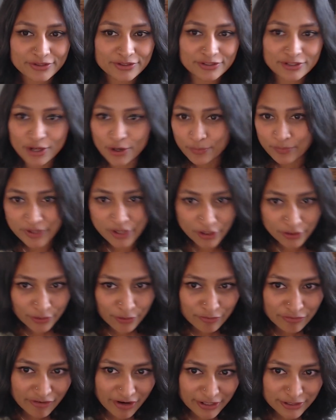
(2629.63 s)
No, we got to go
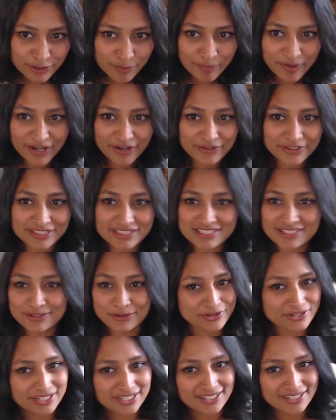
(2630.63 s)
find your parents,
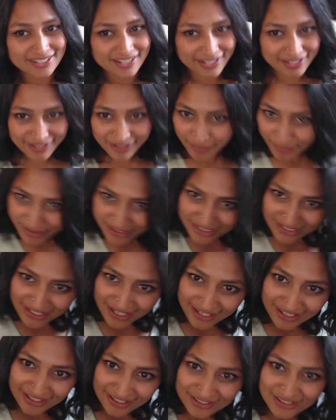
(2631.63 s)
Dory. Like,
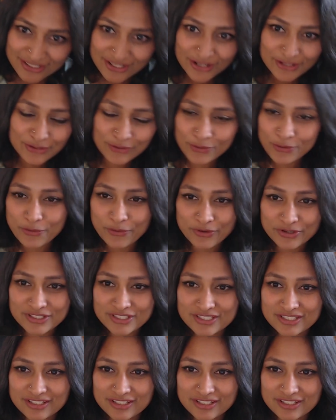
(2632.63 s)
stay the course.